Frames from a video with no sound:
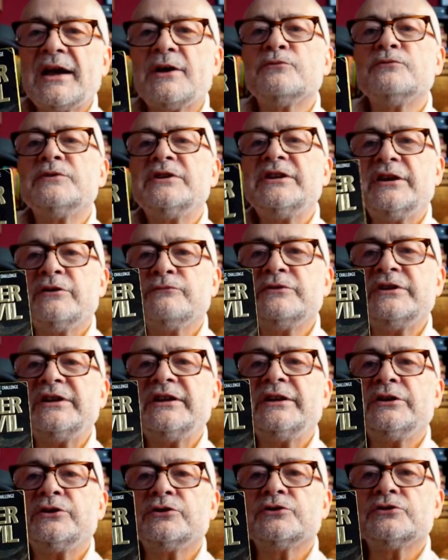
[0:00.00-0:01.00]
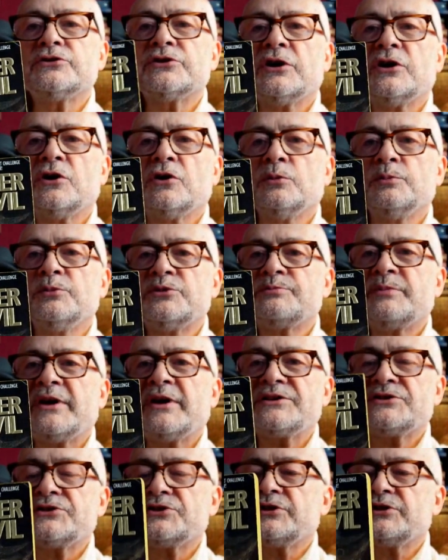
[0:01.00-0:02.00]
really good Holmes
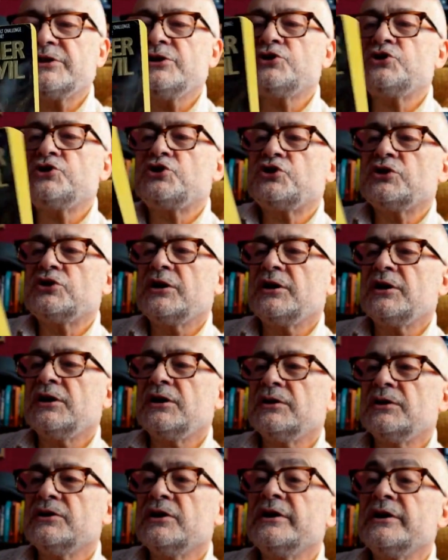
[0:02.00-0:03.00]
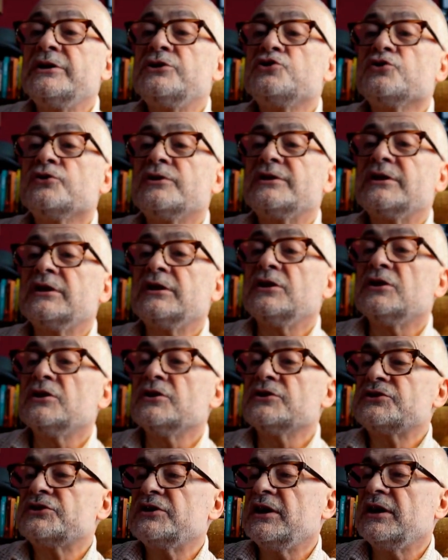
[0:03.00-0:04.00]
pastiche. I enjoyed a
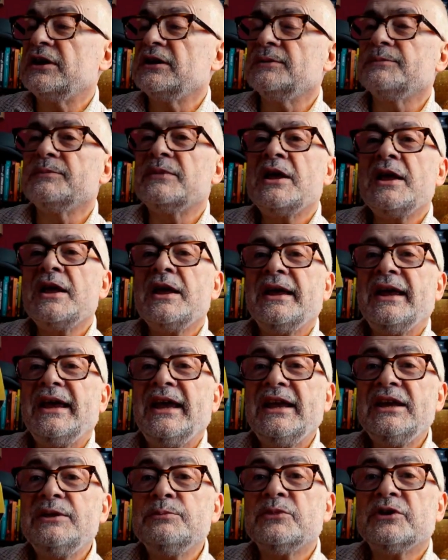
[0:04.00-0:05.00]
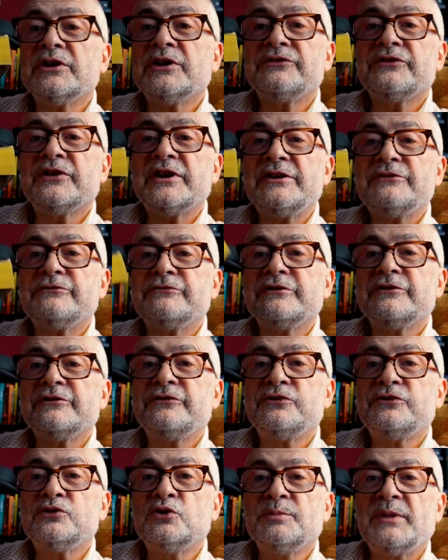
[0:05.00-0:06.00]
lot. In my favourite
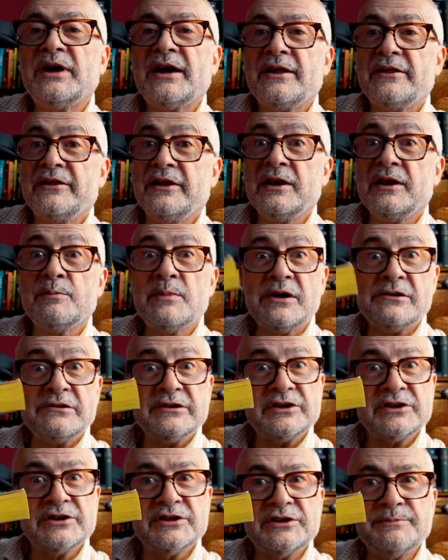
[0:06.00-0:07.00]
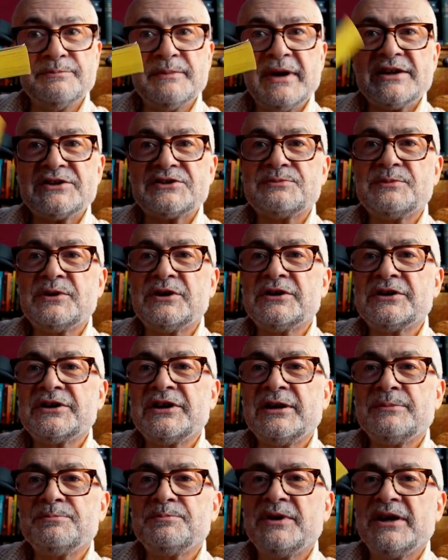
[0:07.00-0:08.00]
format, the American mass
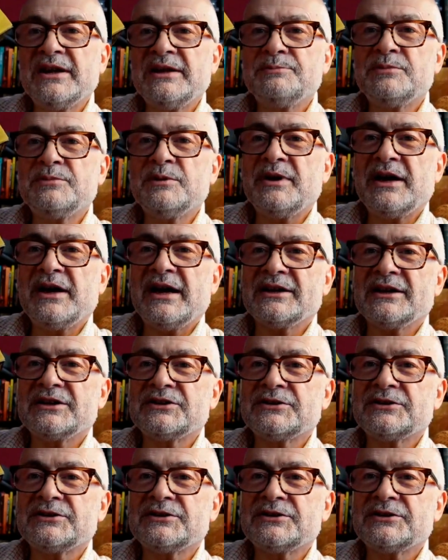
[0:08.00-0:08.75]
market paperback,